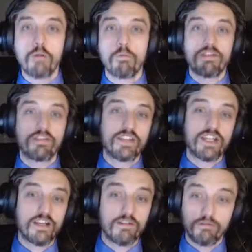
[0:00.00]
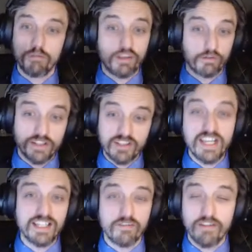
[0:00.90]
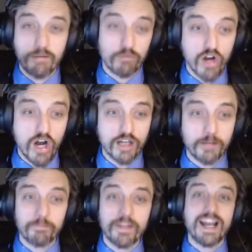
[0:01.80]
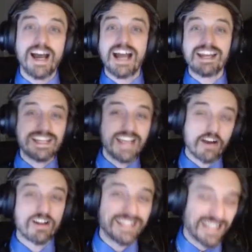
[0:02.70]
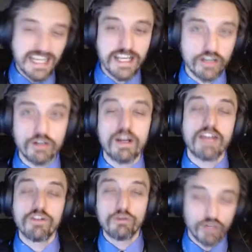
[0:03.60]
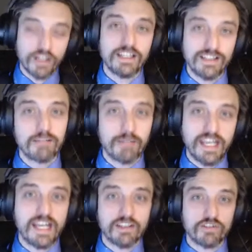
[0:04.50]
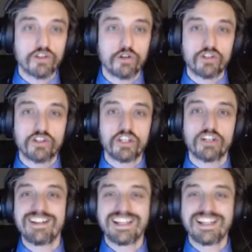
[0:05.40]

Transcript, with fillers: with the with the receipts if I'm wrong. I guarantee you, if you look into the mechanics of Social Security,